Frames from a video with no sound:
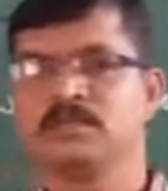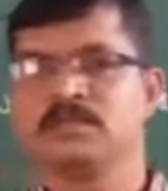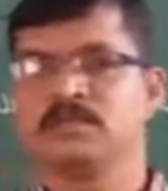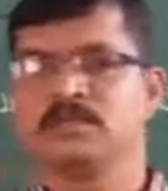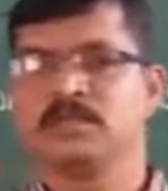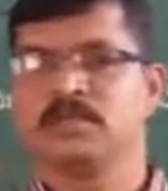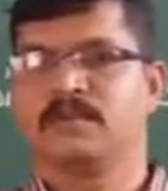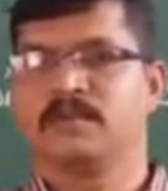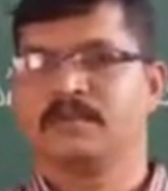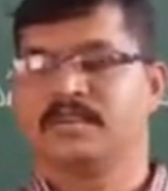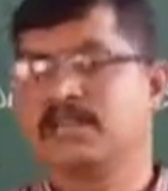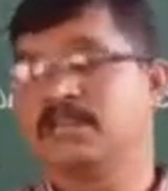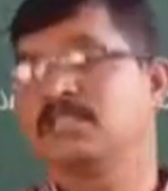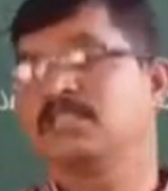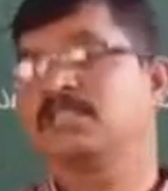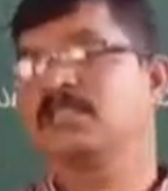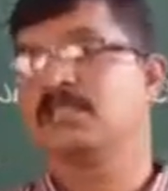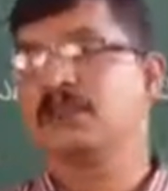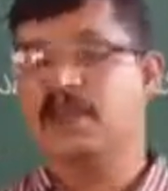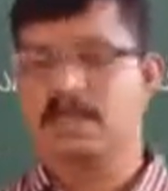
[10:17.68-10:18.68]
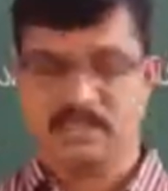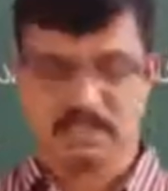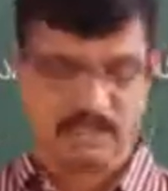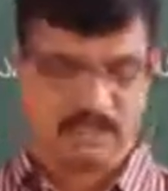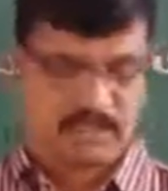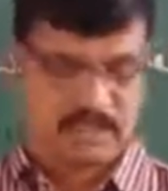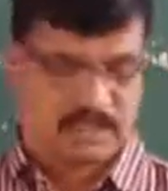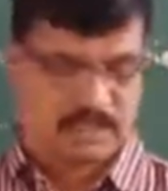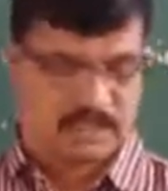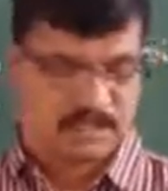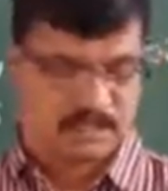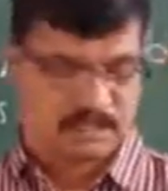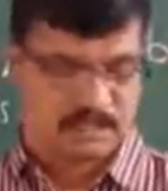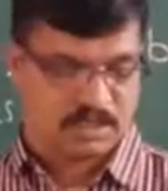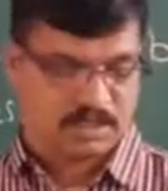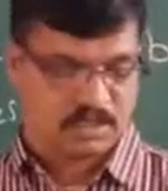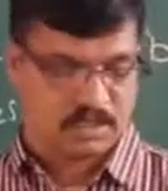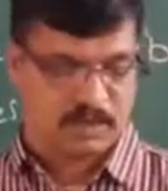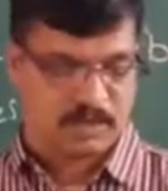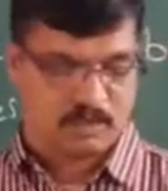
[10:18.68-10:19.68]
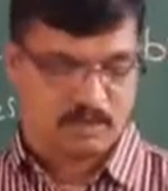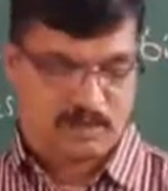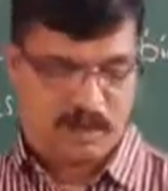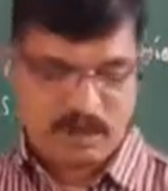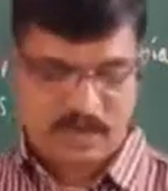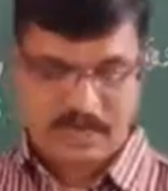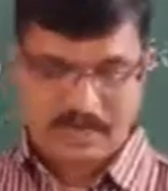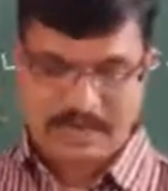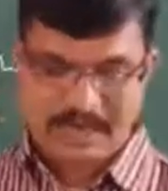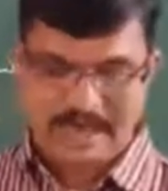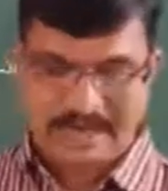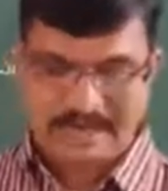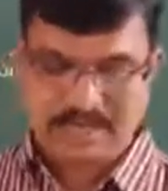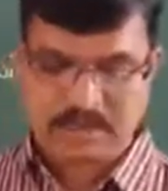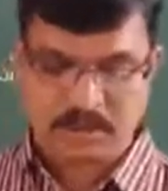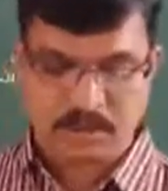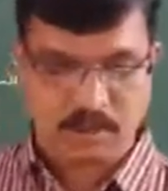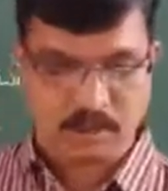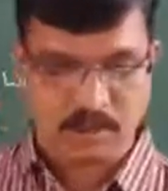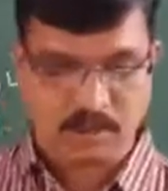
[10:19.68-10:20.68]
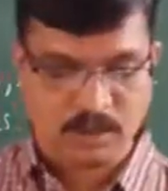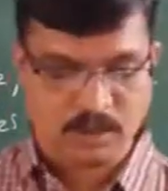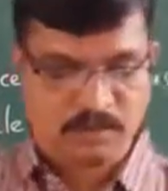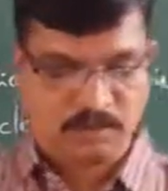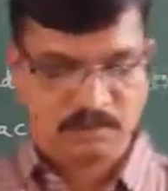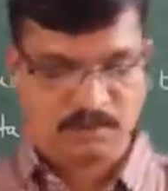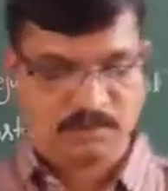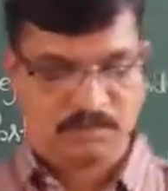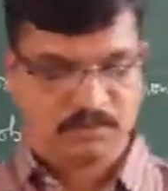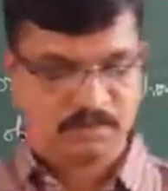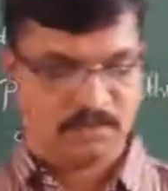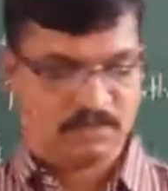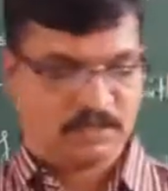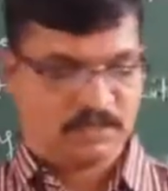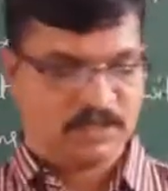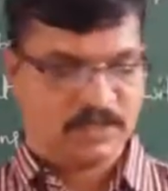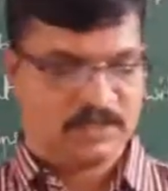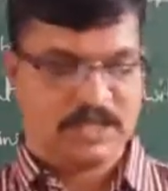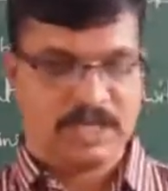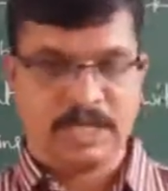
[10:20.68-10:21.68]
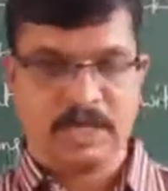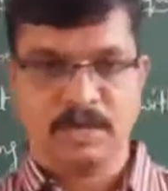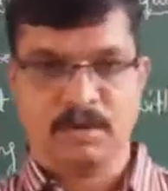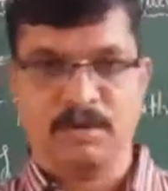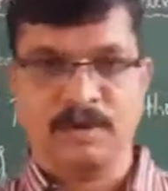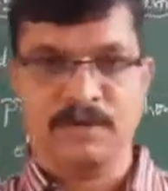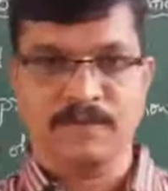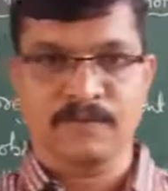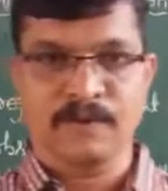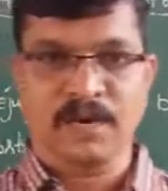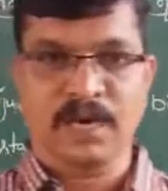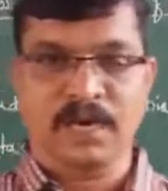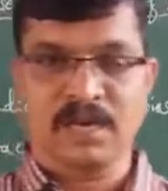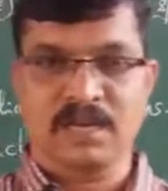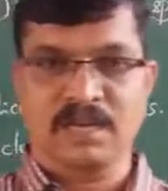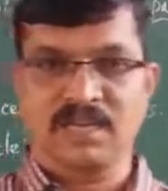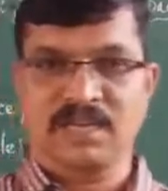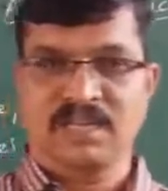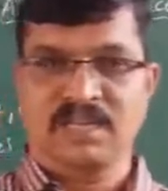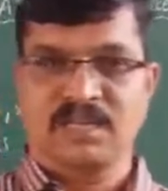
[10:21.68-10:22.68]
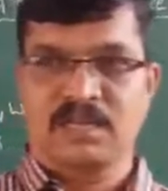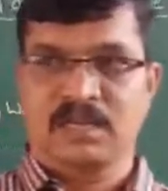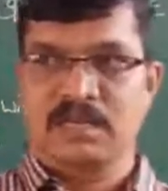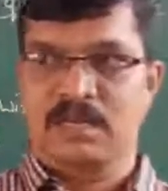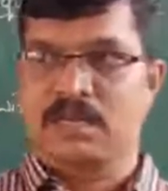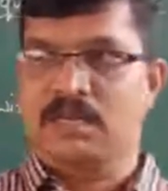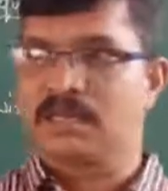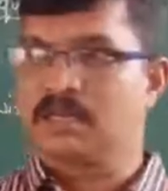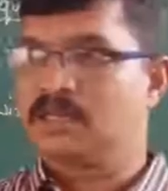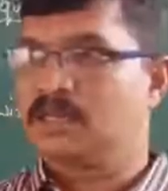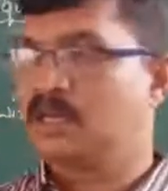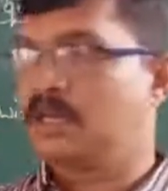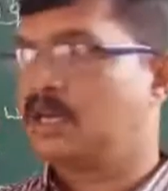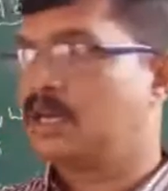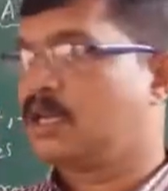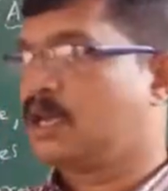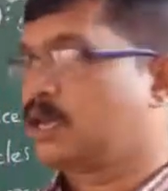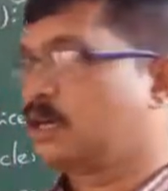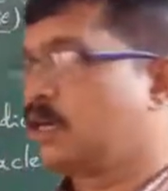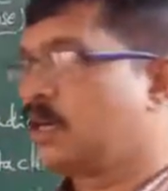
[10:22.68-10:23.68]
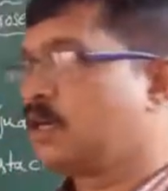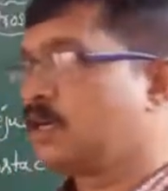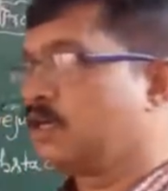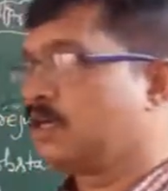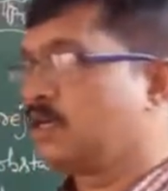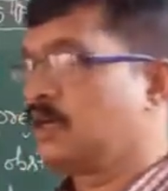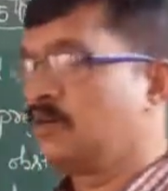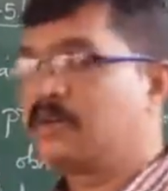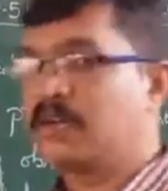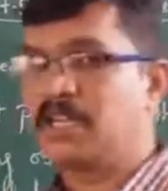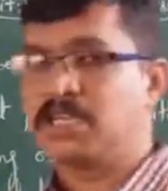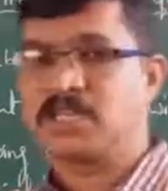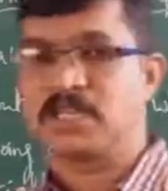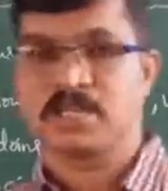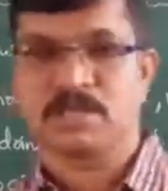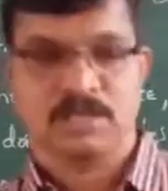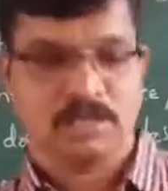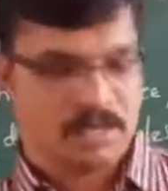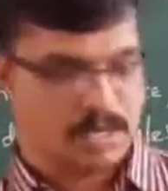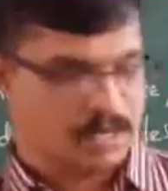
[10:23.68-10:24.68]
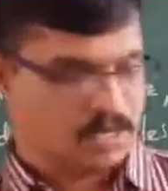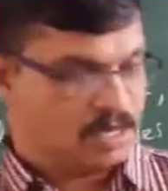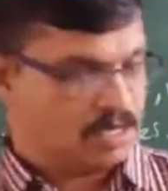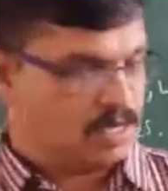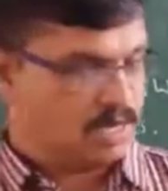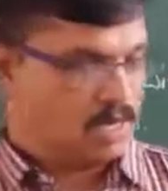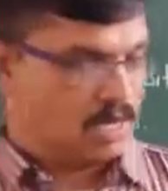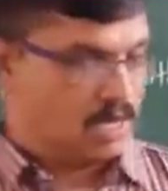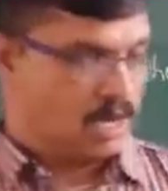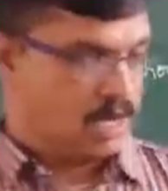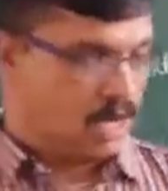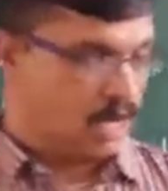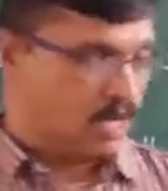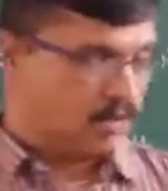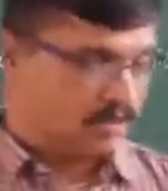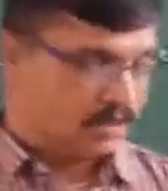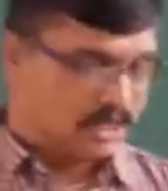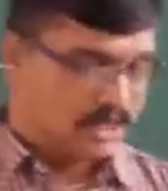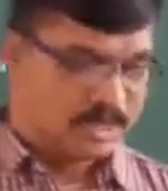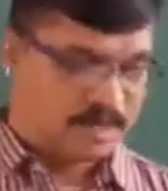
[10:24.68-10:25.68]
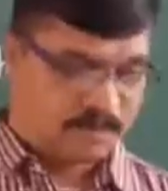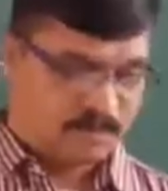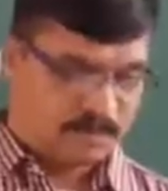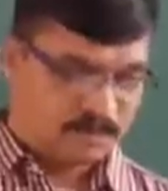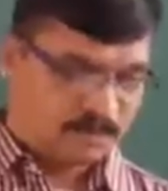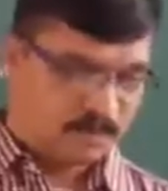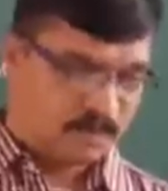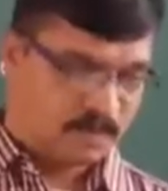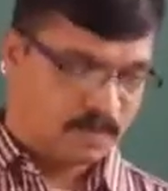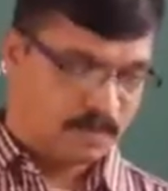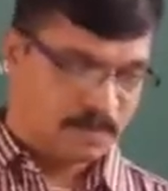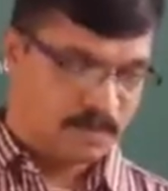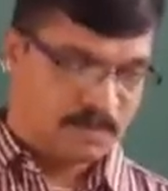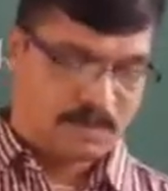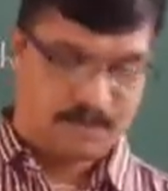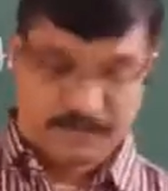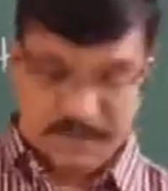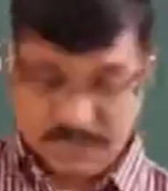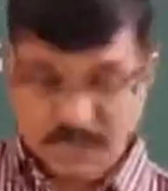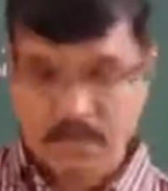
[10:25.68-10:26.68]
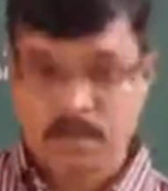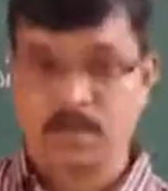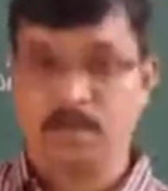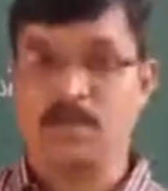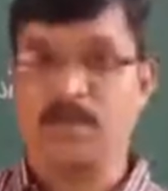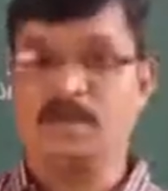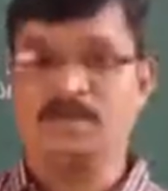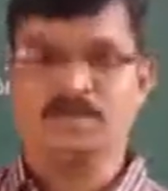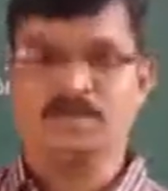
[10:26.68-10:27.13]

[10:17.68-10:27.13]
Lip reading: the Vikrant's mind thinks what he has to do. Whether he go for the according to the wish, or whether if it is so,